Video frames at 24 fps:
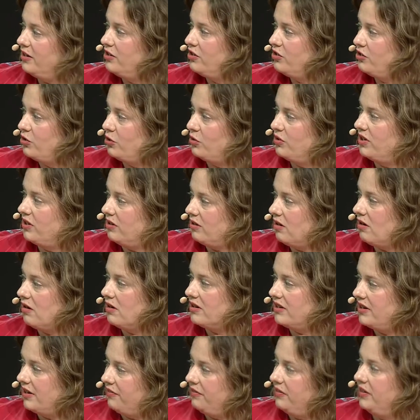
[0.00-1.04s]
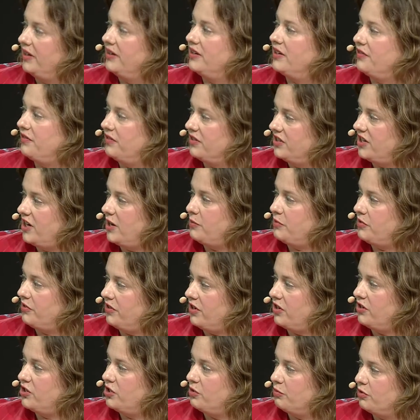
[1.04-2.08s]
so there are definitely different types of
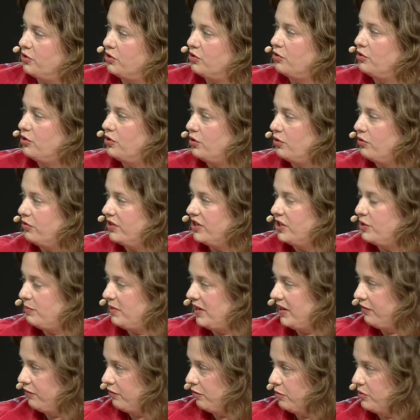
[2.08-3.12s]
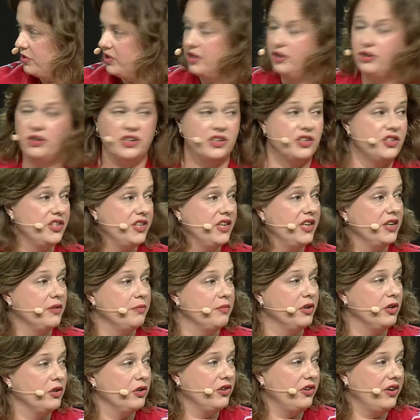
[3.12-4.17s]
customers also on these platforms, and you can see it
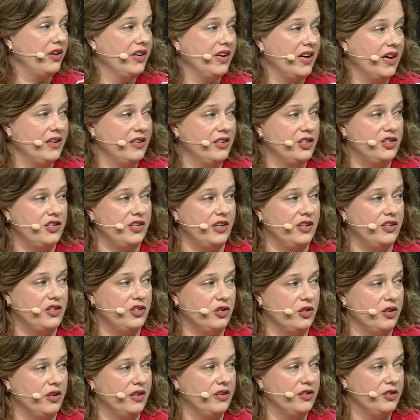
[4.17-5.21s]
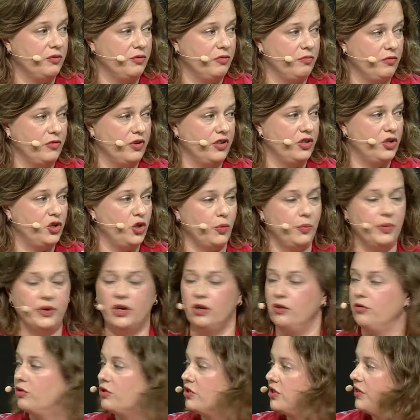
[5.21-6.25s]
because, and again, it's shopping
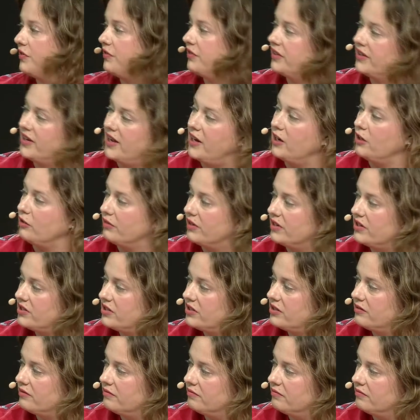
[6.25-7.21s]
across different categories.